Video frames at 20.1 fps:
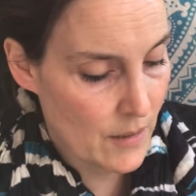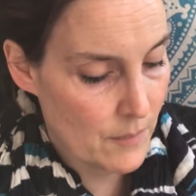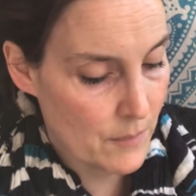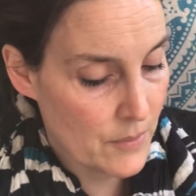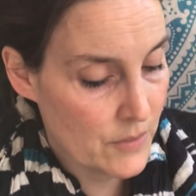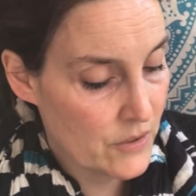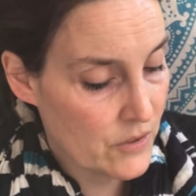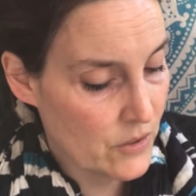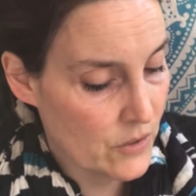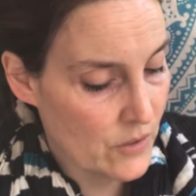
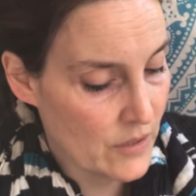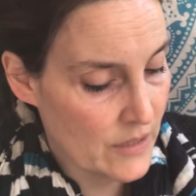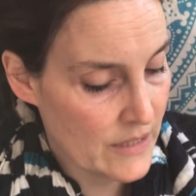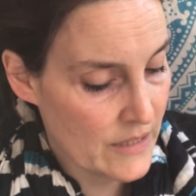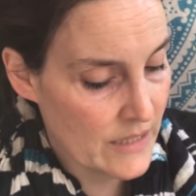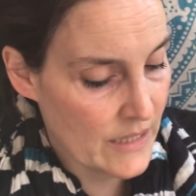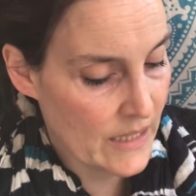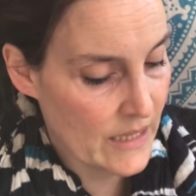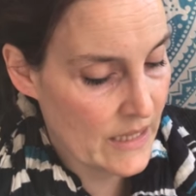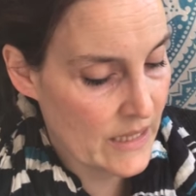Petulia
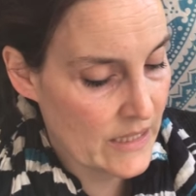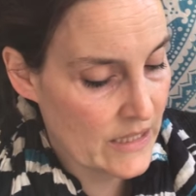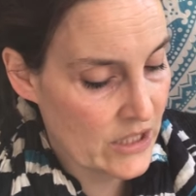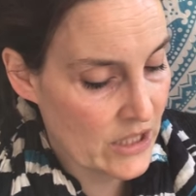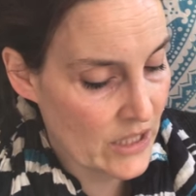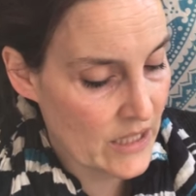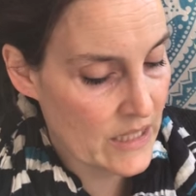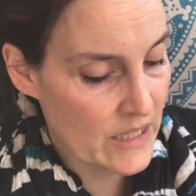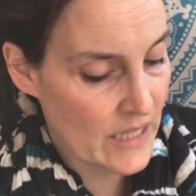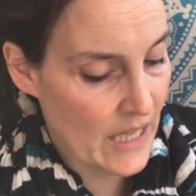did
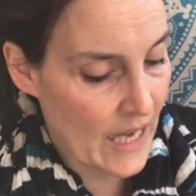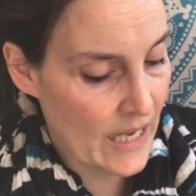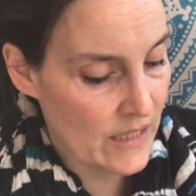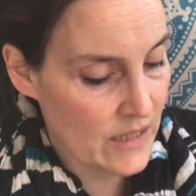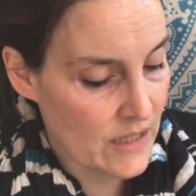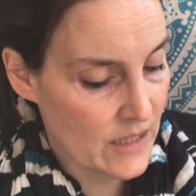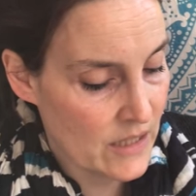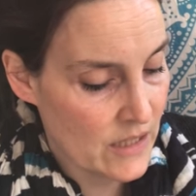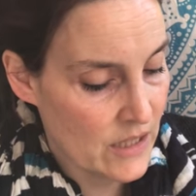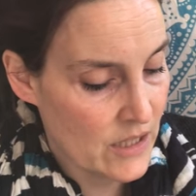just
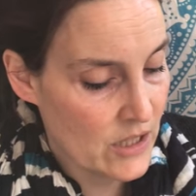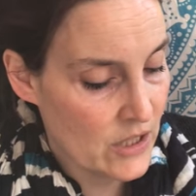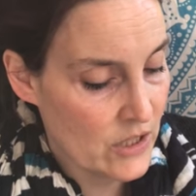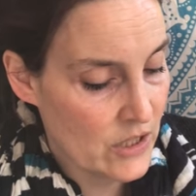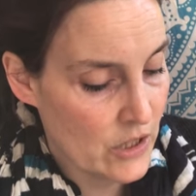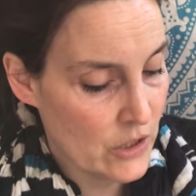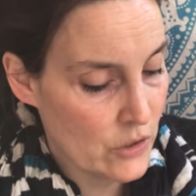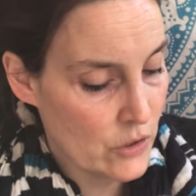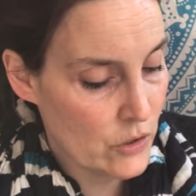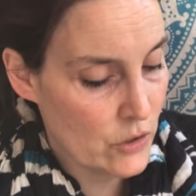that.
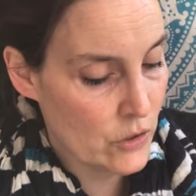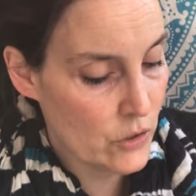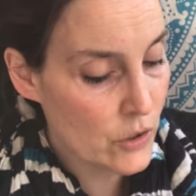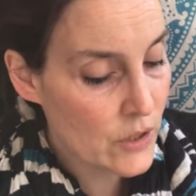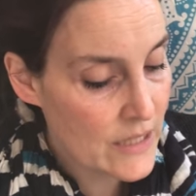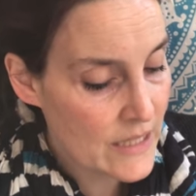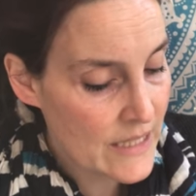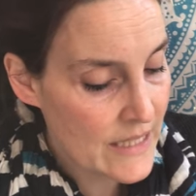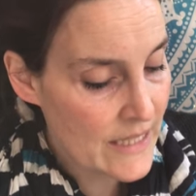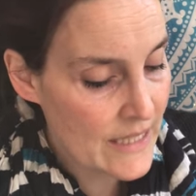She took
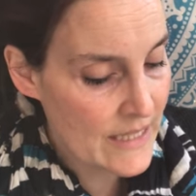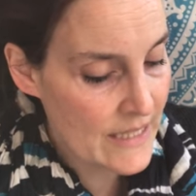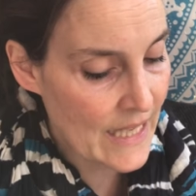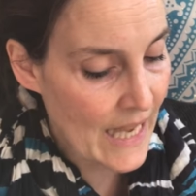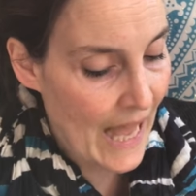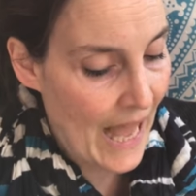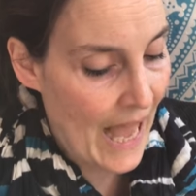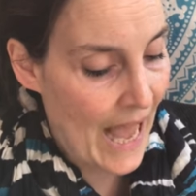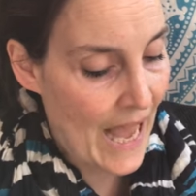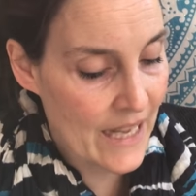a seat
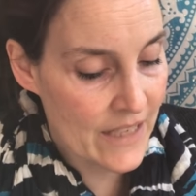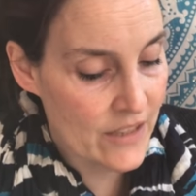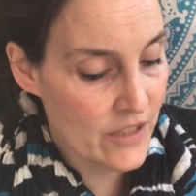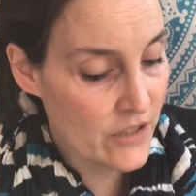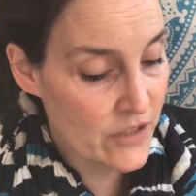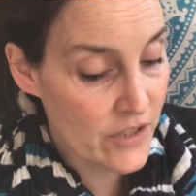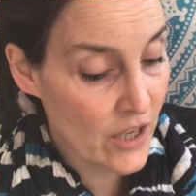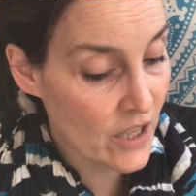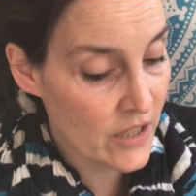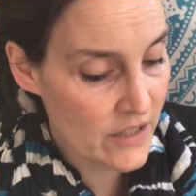and
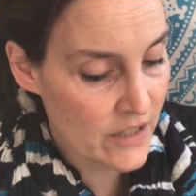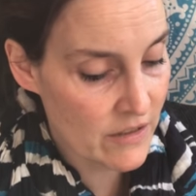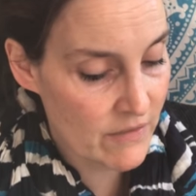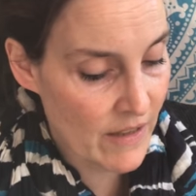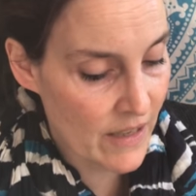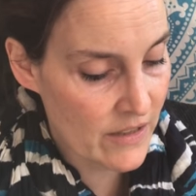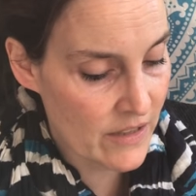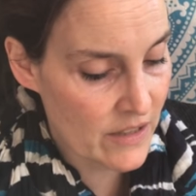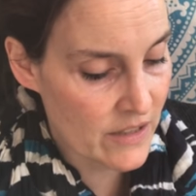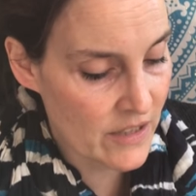danced
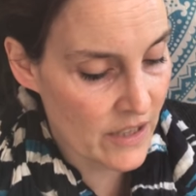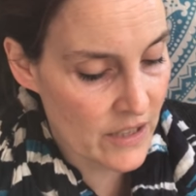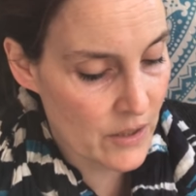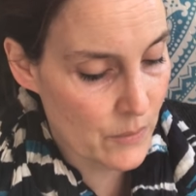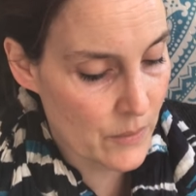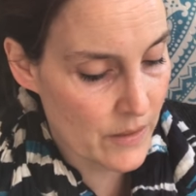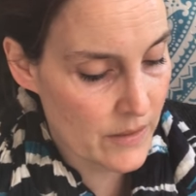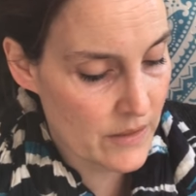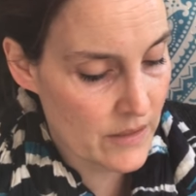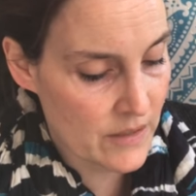around the study
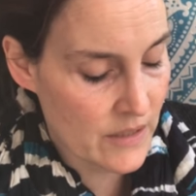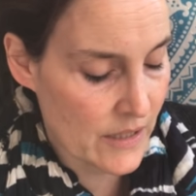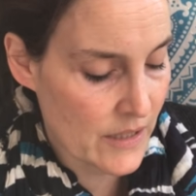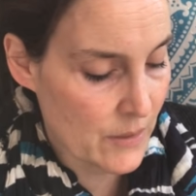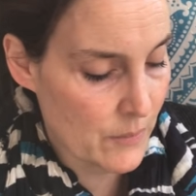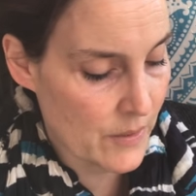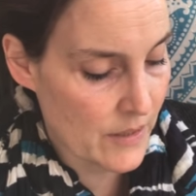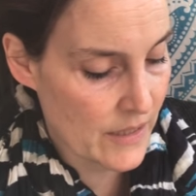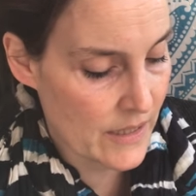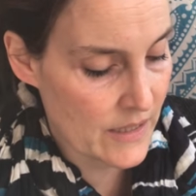
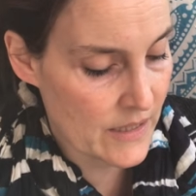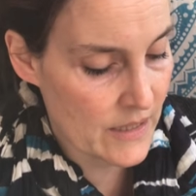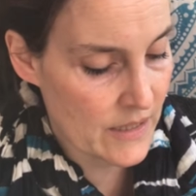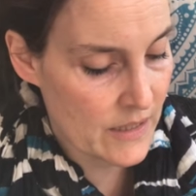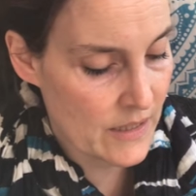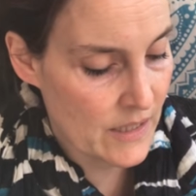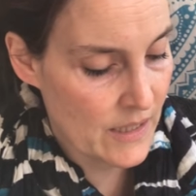with it.